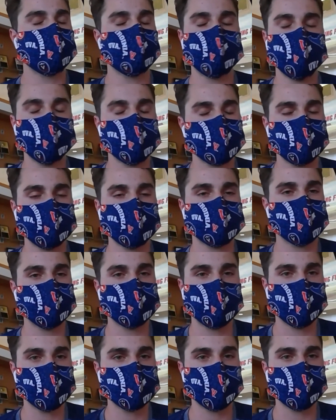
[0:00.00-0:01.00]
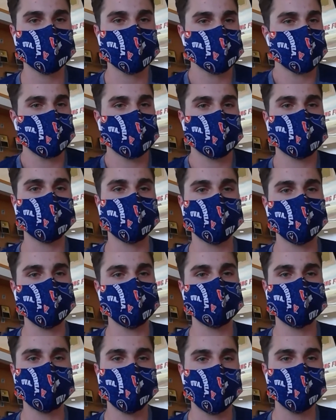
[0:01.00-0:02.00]
super easy and to digest. It's like
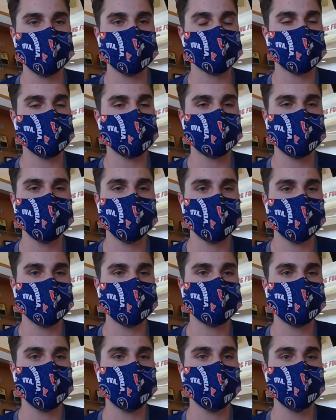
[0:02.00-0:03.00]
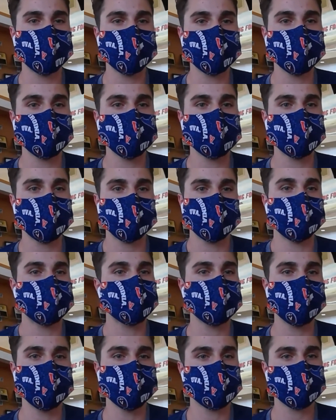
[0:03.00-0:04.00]
30 pages on a PDF file that
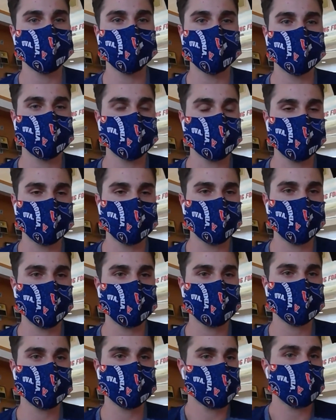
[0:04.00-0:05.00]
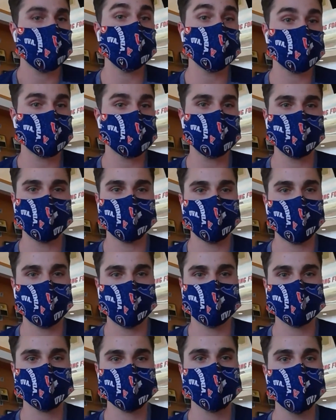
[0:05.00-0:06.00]
you flow through in 30 minutes. It's really
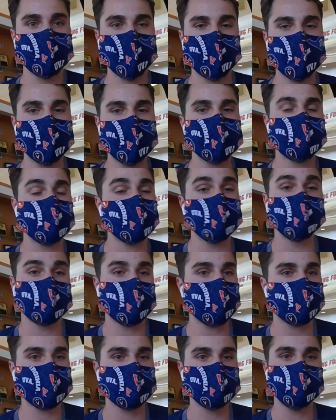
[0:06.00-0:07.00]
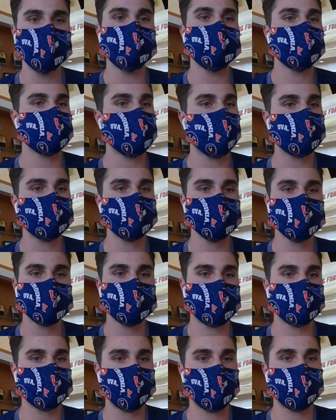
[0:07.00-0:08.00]
fast. But you can
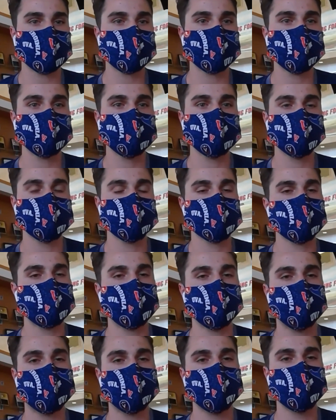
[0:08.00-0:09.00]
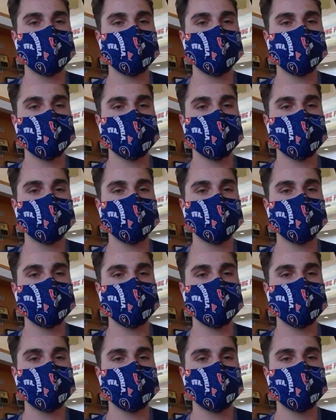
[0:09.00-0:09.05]
reference that backwards